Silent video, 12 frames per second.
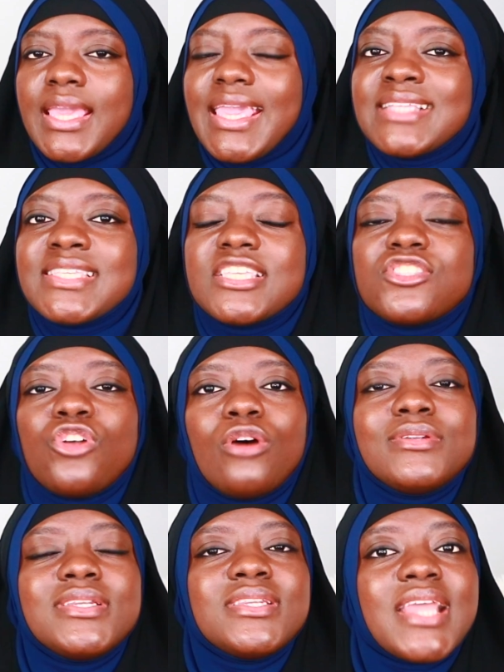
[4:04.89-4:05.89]
It is
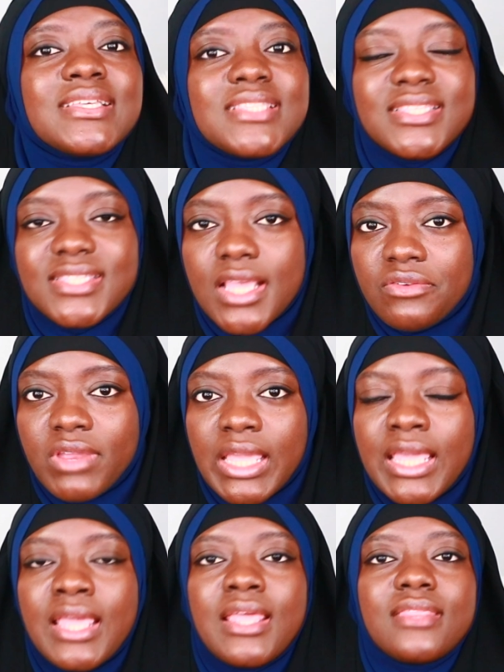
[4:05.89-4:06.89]
not
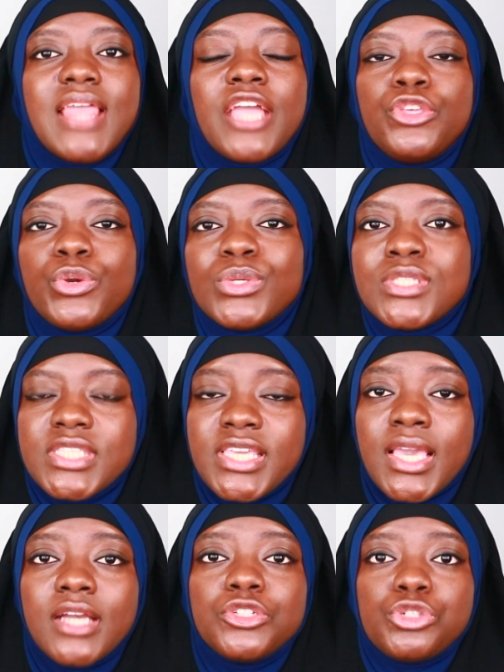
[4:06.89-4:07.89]
necessary that you
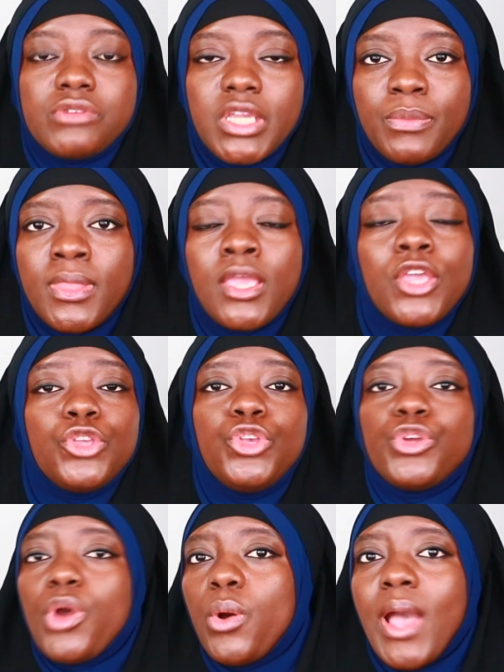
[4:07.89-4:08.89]
see a dream.
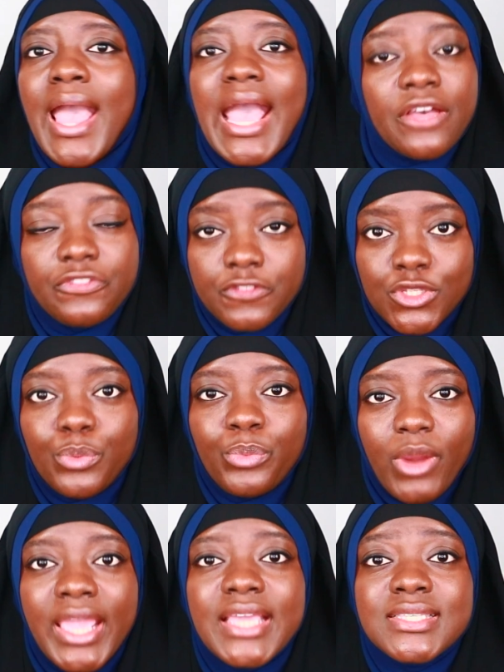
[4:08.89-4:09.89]
You don't have to
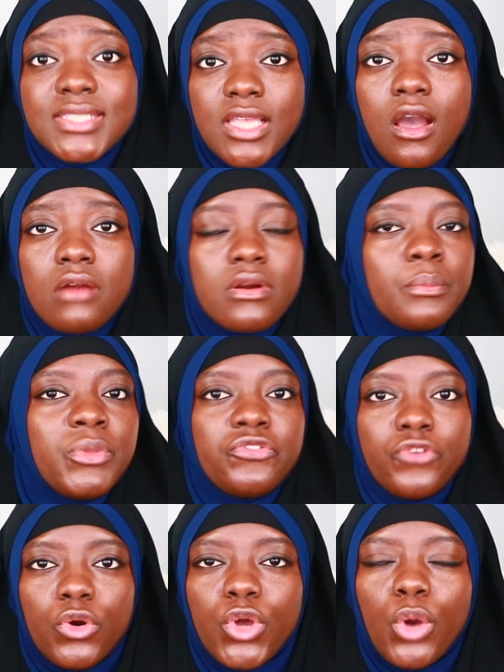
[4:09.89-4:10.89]
pray Istikhara
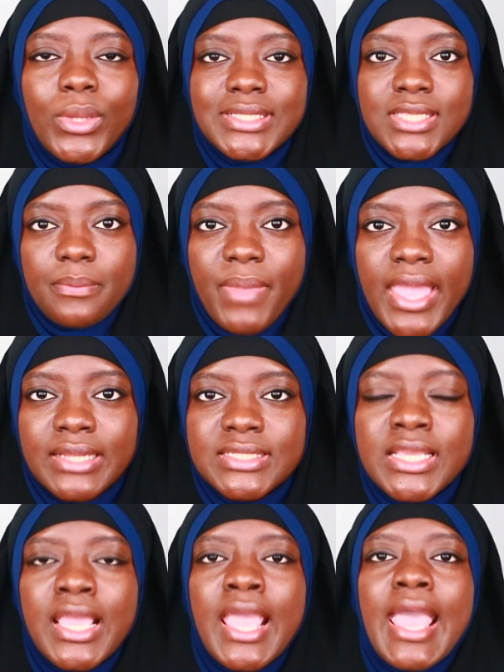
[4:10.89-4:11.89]
before going to
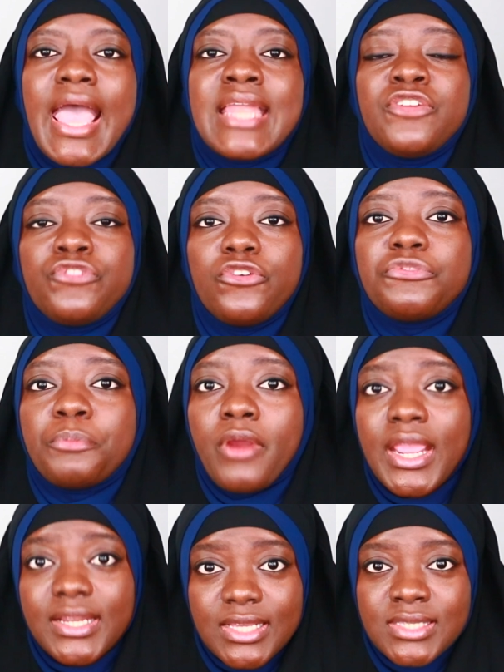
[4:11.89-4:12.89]
bed. And if you've
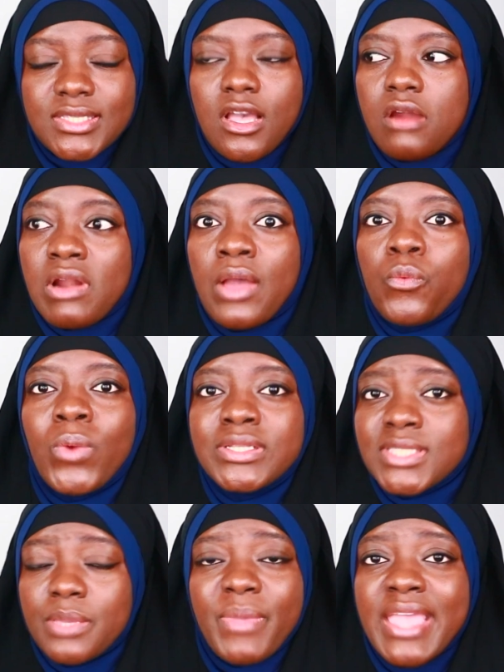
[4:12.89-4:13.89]
prayed Istikhara and
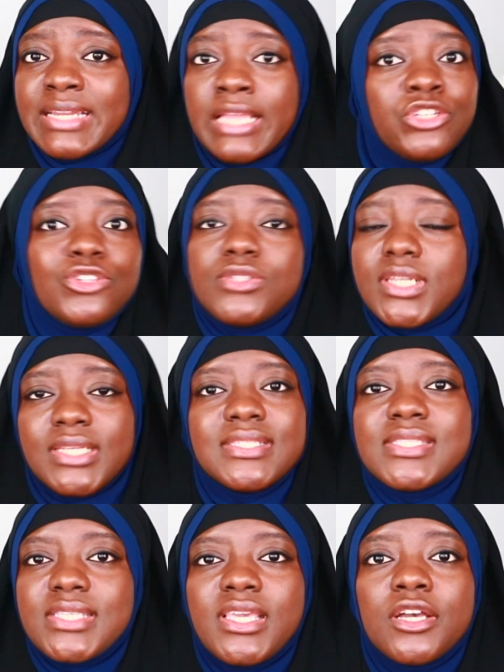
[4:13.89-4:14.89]
went to bed and you didn't
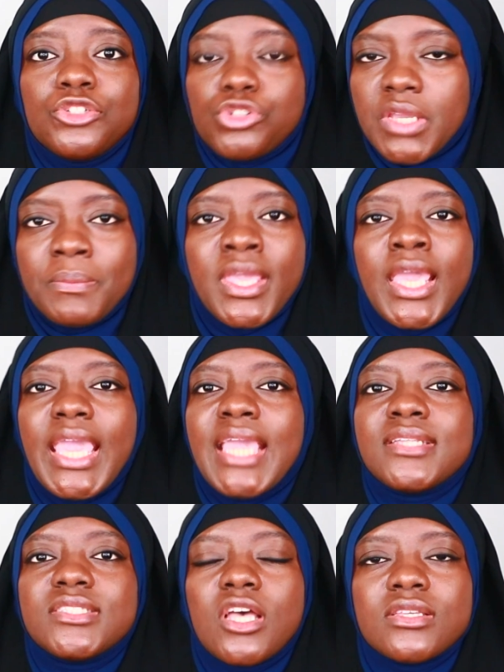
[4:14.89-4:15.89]
see a dream,
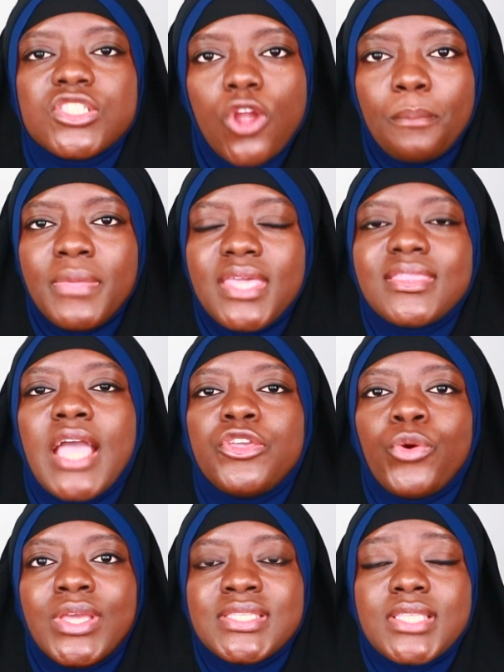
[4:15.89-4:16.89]
it does not mean that
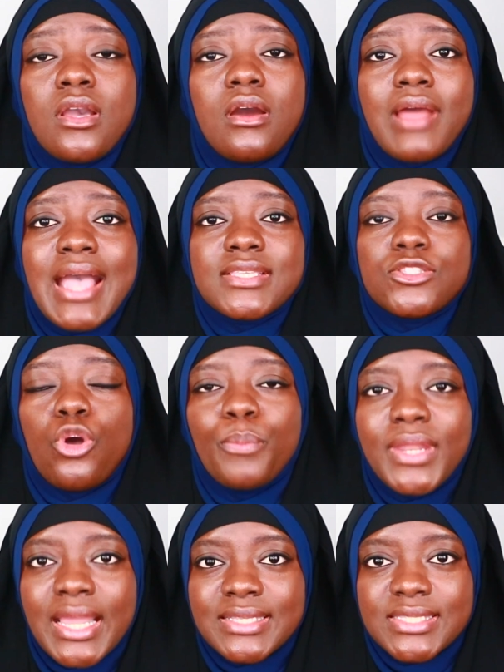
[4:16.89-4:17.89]
your Istikhara has not
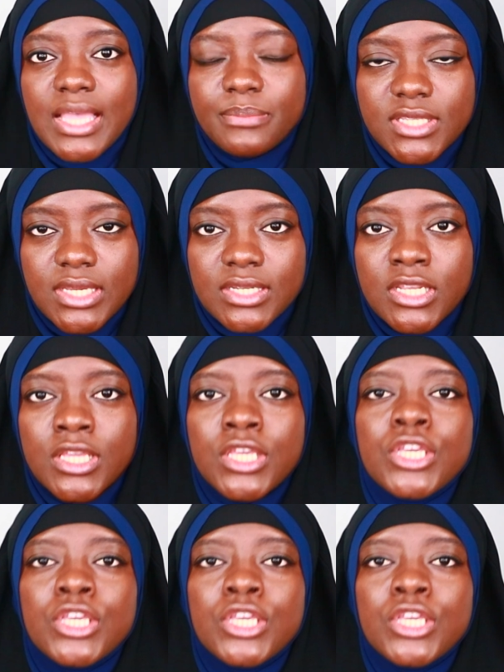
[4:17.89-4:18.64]
been accepted.